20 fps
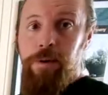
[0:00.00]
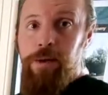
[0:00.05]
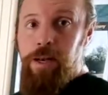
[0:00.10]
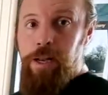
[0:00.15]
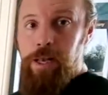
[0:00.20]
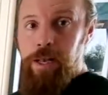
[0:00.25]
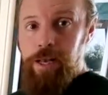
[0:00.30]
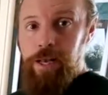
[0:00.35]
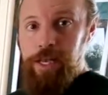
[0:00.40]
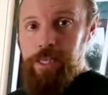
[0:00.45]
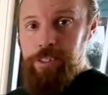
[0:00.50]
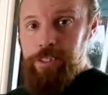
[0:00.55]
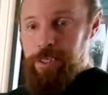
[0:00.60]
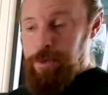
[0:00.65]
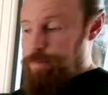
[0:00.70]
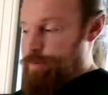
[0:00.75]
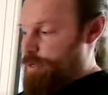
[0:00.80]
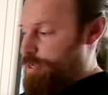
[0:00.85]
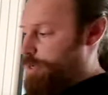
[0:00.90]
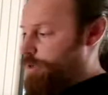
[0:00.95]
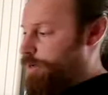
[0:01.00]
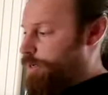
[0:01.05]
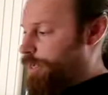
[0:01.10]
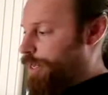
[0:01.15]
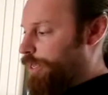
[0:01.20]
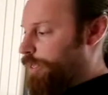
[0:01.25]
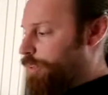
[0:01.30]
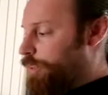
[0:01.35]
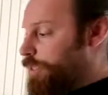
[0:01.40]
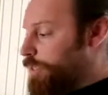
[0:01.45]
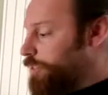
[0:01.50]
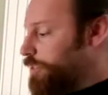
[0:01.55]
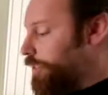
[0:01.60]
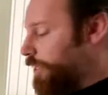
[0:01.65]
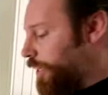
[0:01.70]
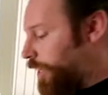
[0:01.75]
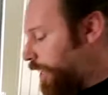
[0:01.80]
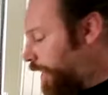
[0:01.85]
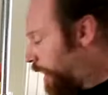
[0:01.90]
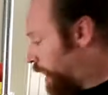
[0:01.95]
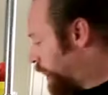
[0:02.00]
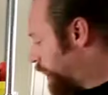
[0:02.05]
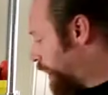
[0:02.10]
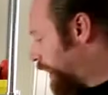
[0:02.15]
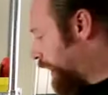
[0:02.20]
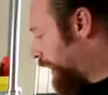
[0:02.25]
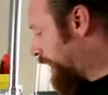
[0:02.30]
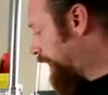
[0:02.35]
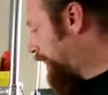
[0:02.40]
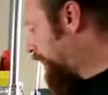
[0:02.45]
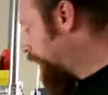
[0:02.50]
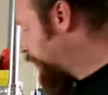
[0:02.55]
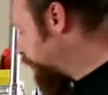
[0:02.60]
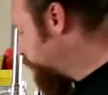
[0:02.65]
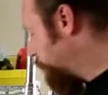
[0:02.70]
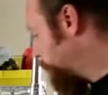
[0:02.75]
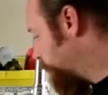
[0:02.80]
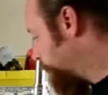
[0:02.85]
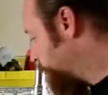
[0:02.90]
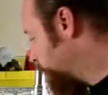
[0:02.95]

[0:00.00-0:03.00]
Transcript: but a, a separate unit like this, it can let your